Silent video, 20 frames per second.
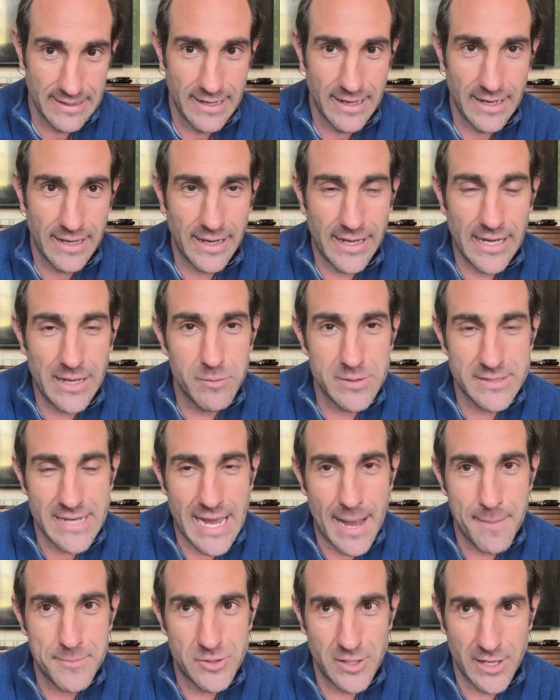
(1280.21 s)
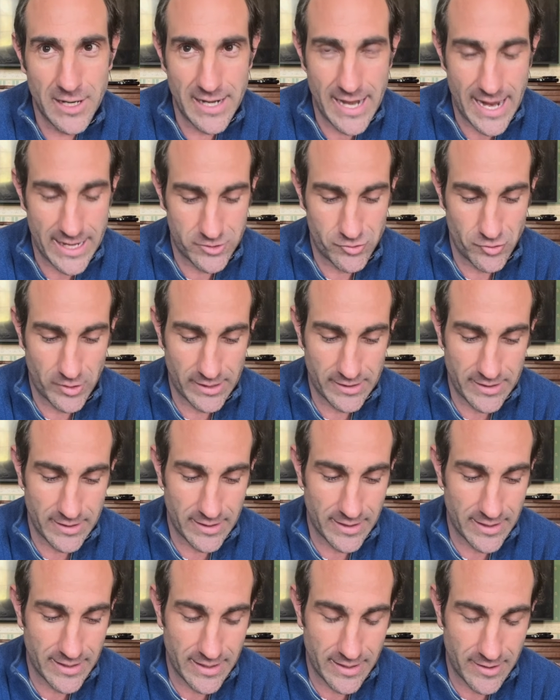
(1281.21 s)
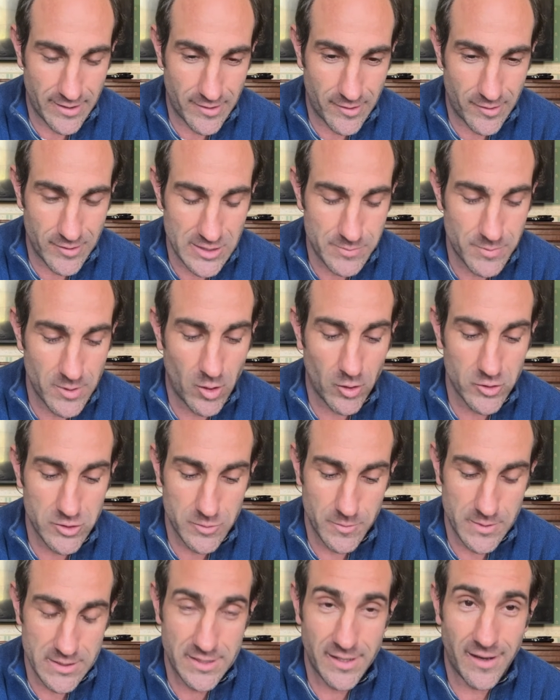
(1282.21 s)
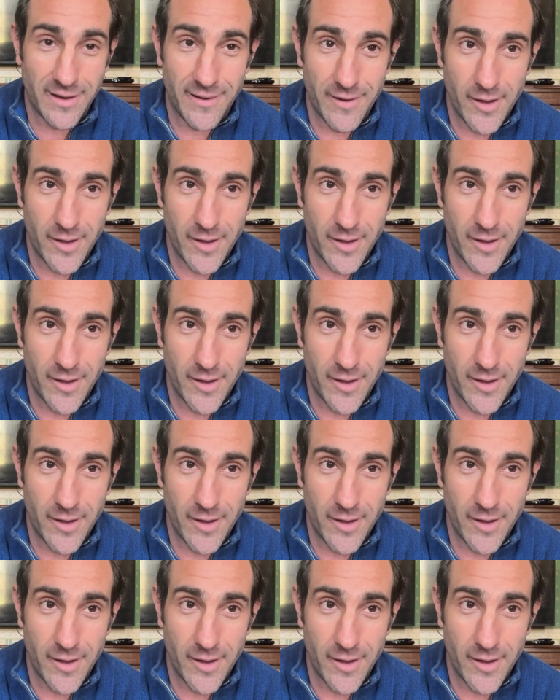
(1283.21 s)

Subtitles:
He was actually electric on his penultimate start